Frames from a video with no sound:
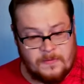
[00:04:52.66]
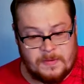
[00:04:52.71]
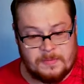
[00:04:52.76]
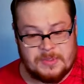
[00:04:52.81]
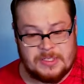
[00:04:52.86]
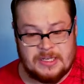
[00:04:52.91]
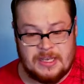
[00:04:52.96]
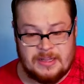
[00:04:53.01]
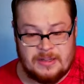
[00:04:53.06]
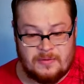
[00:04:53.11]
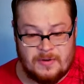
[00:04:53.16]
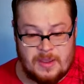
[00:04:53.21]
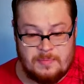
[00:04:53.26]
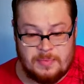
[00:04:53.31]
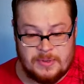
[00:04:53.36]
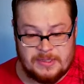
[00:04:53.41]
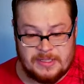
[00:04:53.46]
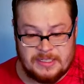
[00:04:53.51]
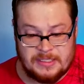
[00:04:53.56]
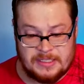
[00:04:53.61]
I'm saying that right,
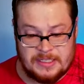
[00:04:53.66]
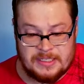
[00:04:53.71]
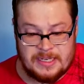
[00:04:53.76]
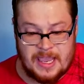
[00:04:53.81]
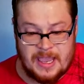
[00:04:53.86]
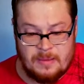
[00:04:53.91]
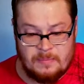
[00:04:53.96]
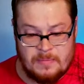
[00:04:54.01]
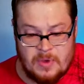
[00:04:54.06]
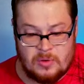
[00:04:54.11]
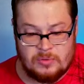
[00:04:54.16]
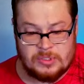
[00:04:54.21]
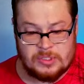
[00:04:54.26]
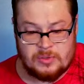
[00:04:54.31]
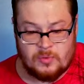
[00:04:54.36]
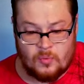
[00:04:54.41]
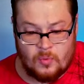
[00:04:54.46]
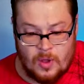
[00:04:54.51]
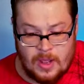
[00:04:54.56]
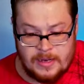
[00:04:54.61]
but this is a
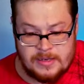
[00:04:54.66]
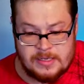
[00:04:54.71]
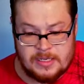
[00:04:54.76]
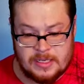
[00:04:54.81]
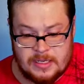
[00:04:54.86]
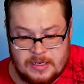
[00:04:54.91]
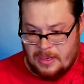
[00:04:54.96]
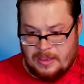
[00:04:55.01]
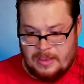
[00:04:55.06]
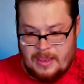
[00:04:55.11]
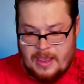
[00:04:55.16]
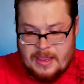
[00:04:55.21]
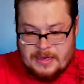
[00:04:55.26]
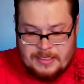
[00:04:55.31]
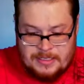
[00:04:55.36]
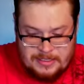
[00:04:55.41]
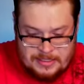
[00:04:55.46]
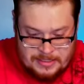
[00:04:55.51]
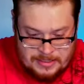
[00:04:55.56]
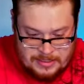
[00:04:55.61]
most wanted.
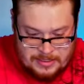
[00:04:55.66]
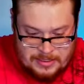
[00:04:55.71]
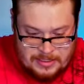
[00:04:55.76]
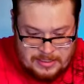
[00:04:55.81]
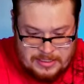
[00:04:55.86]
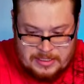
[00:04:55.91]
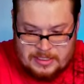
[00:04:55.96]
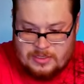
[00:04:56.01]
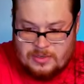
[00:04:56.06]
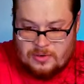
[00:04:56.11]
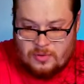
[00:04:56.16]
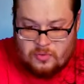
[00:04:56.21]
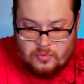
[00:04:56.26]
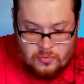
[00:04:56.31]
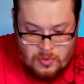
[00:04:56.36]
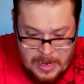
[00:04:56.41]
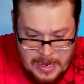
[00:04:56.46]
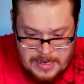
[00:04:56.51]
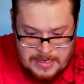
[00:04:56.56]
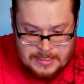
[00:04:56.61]
Gosh, this is this is
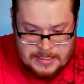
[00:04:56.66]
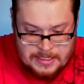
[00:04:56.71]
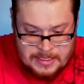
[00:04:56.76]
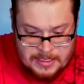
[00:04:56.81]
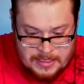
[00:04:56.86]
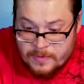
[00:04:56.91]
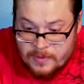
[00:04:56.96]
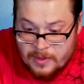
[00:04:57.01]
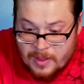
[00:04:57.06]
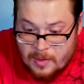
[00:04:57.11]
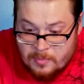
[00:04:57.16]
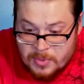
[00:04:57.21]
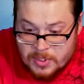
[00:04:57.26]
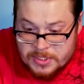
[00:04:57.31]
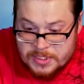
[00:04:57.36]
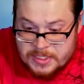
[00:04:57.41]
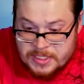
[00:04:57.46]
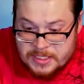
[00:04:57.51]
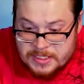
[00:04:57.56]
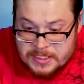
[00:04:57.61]
crazy. Number
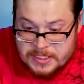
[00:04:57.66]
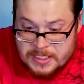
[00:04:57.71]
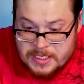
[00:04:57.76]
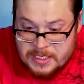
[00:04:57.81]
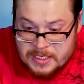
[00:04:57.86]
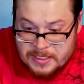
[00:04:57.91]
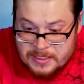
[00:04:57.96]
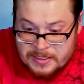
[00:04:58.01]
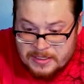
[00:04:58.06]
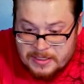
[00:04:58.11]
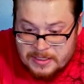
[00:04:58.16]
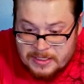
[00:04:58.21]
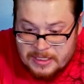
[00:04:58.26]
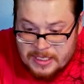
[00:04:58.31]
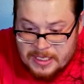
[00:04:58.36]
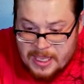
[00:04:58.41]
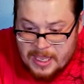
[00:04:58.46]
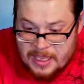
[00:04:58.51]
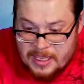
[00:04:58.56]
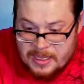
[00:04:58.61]
60.
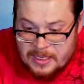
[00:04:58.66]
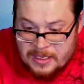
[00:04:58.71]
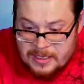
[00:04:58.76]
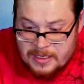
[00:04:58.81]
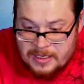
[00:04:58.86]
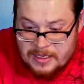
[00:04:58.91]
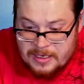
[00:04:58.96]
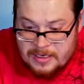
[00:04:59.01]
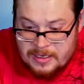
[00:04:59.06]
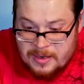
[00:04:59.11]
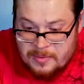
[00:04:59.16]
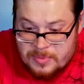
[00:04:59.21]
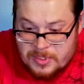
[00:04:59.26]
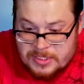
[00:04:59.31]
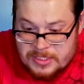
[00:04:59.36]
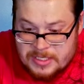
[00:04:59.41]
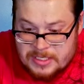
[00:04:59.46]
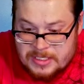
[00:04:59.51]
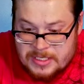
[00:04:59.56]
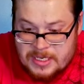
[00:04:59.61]
Yeah, number
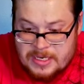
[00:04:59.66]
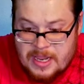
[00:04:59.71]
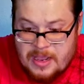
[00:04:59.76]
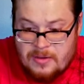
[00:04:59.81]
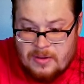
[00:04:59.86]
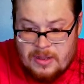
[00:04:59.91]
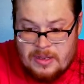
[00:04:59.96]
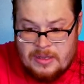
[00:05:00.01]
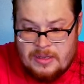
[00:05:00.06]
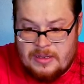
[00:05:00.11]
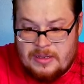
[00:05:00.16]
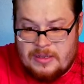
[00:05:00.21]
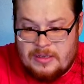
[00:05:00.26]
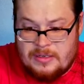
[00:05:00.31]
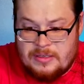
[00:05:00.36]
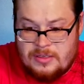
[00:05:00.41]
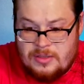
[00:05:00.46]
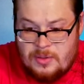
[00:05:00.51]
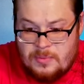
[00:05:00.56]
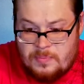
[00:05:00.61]
60. Now,
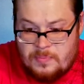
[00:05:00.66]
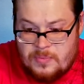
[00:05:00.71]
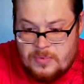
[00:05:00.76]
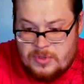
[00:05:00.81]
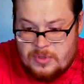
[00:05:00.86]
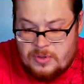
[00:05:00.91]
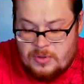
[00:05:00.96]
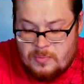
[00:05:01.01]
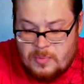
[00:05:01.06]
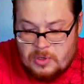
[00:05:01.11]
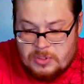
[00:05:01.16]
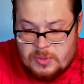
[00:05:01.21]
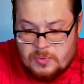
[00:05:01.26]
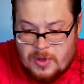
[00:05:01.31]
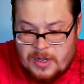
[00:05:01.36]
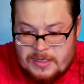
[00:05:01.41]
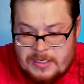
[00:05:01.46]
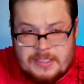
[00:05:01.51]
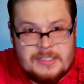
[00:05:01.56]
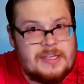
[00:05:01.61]
do the do the most
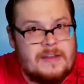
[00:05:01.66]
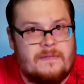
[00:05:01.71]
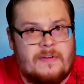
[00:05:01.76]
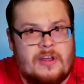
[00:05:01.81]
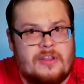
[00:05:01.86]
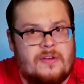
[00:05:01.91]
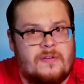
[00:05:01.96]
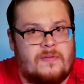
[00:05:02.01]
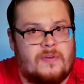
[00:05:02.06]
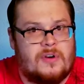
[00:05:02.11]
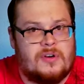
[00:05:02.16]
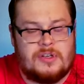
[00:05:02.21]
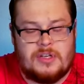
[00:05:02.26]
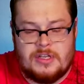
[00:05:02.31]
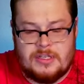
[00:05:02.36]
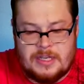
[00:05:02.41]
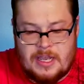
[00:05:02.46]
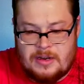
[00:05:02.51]
wanteds have other versions?